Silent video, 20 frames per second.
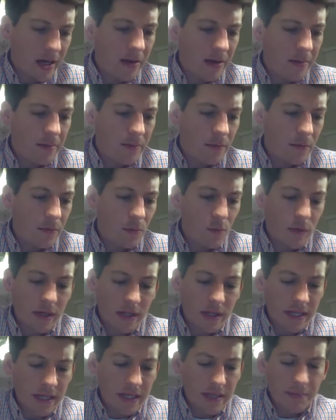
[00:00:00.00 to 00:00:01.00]

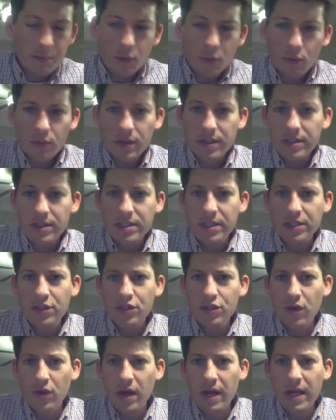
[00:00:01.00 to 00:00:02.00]
really important to
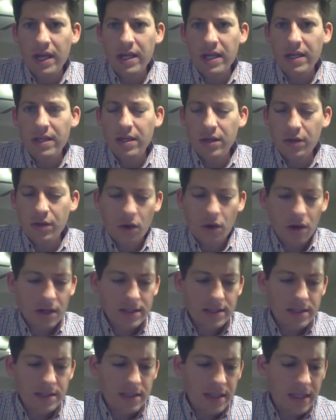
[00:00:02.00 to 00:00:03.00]
trade
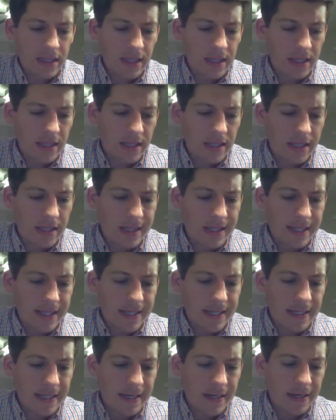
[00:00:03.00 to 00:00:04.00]
across the
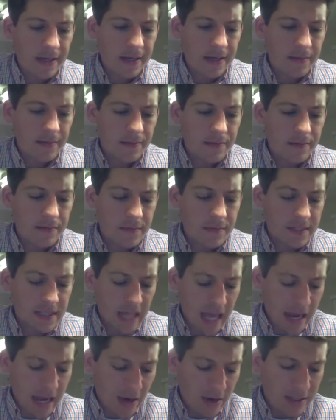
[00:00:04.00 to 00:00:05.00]

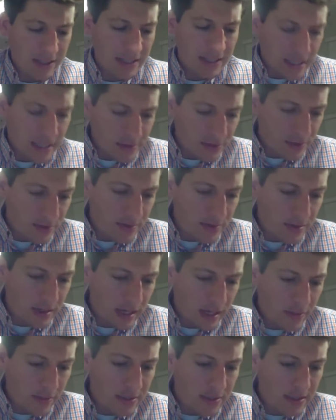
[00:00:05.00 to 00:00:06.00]
Sahara Desert, I
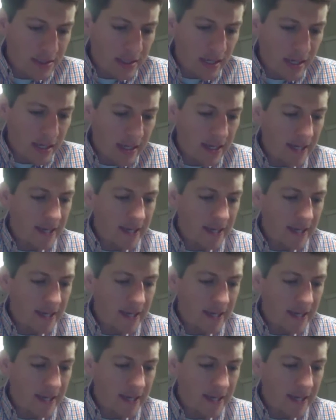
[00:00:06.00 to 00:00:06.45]
would say.